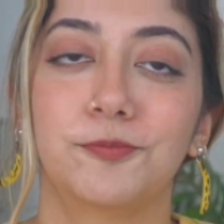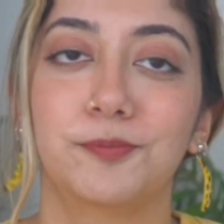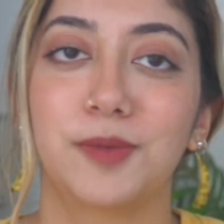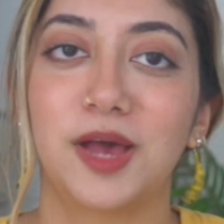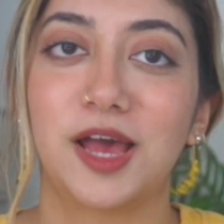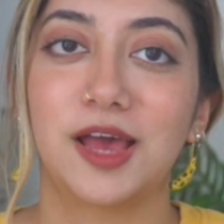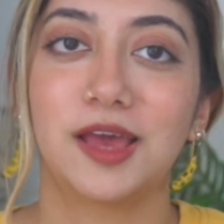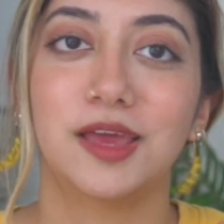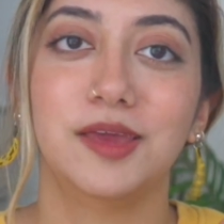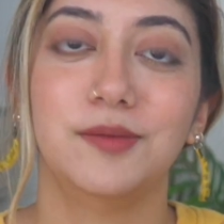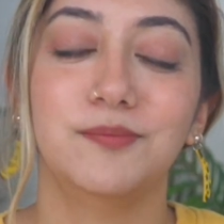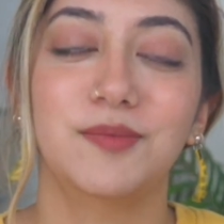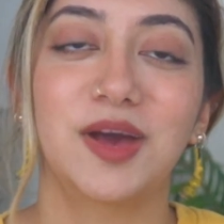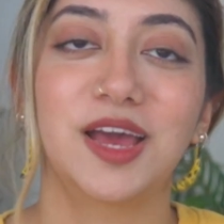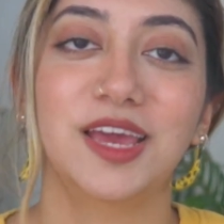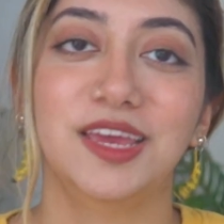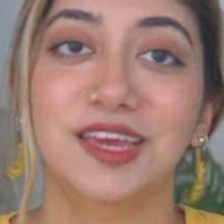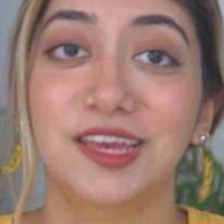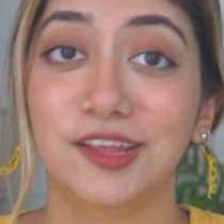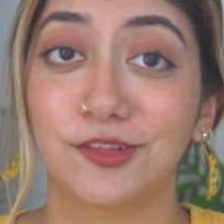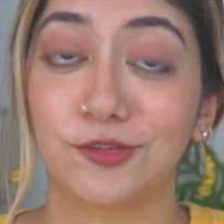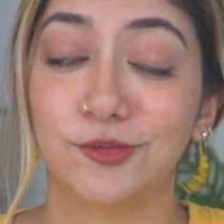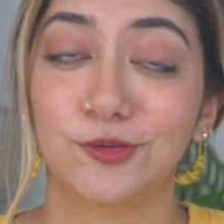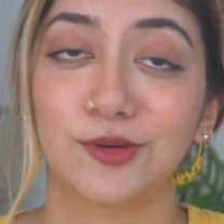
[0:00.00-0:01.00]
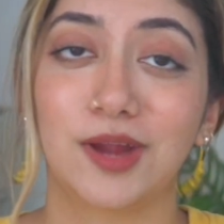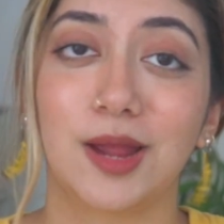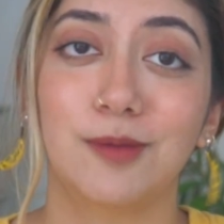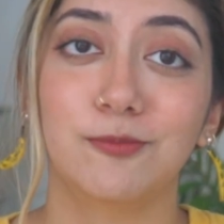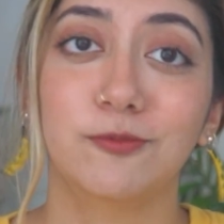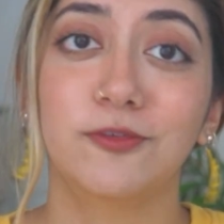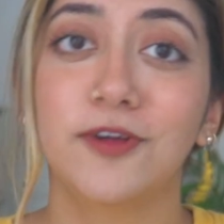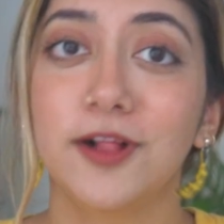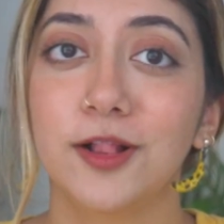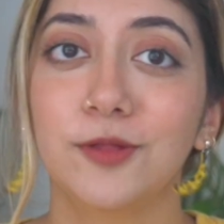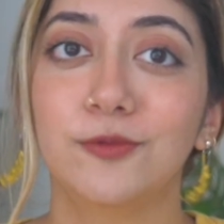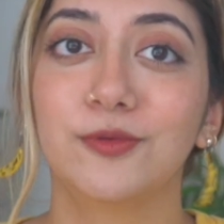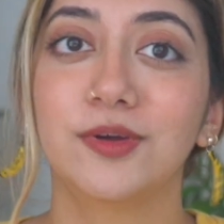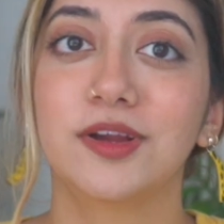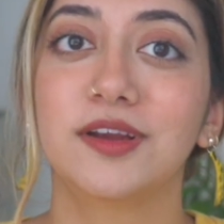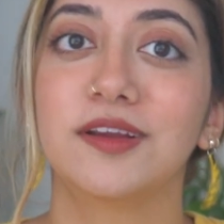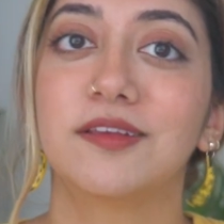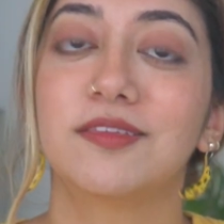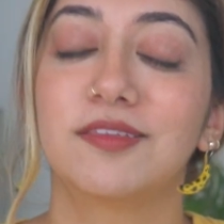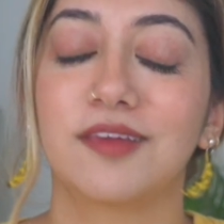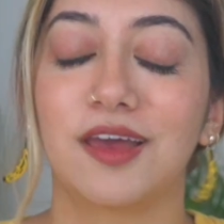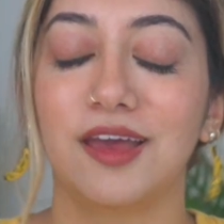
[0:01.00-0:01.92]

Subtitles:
by my Instagram followers.